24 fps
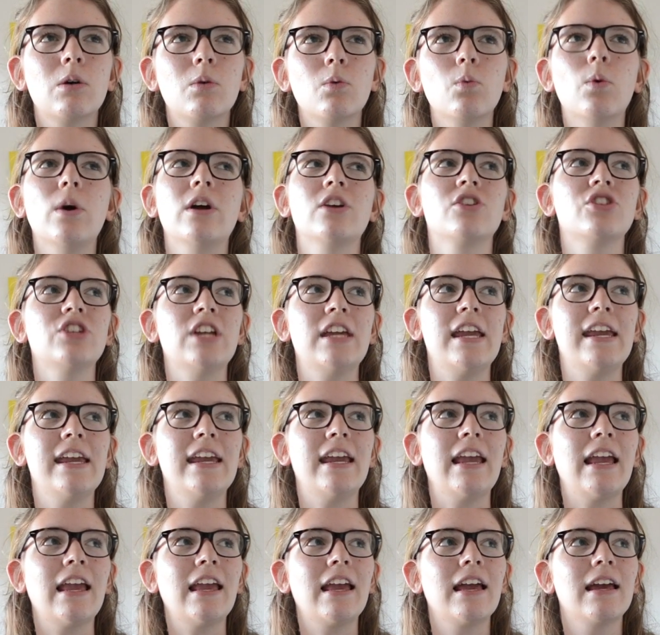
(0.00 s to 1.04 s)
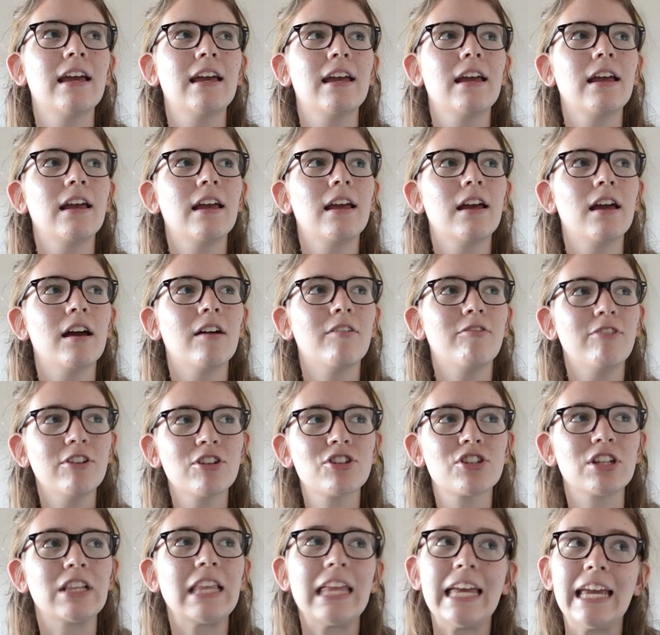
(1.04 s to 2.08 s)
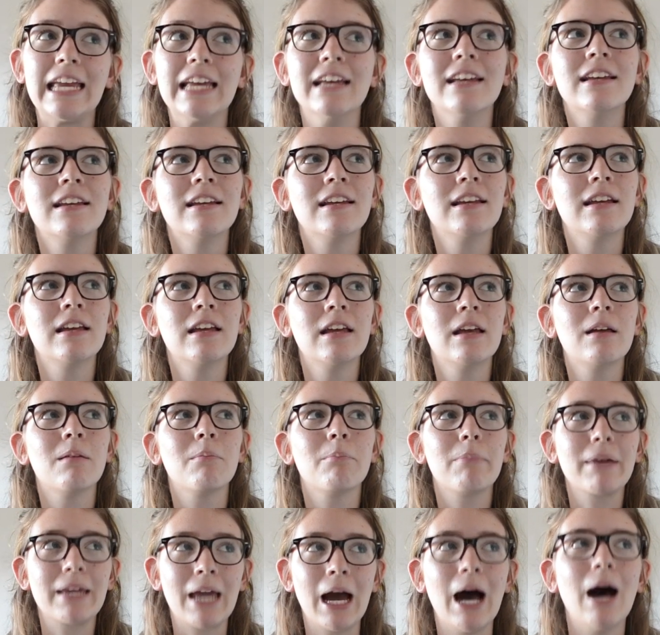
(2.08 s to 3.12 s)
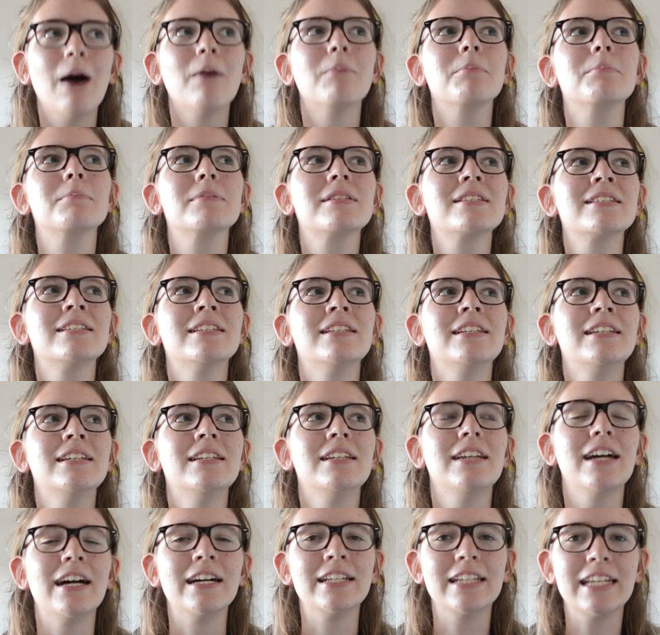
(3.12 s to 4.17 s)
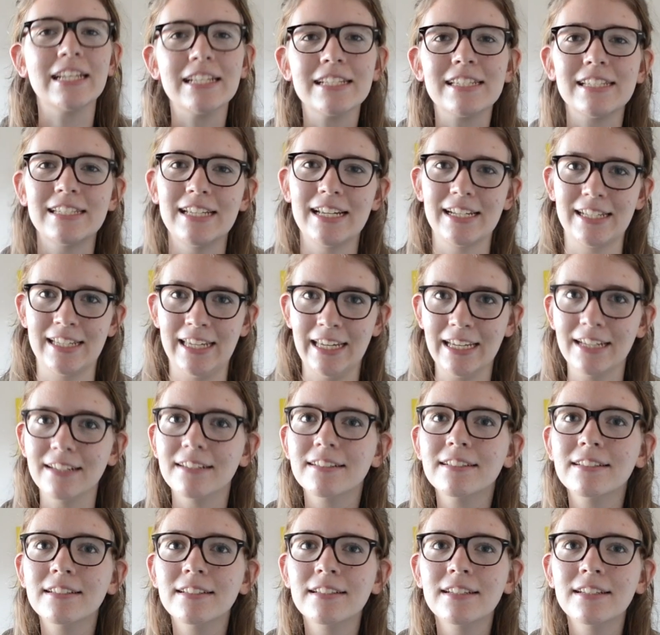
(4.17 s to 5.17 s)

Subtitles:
where she officially becomes an internet kid.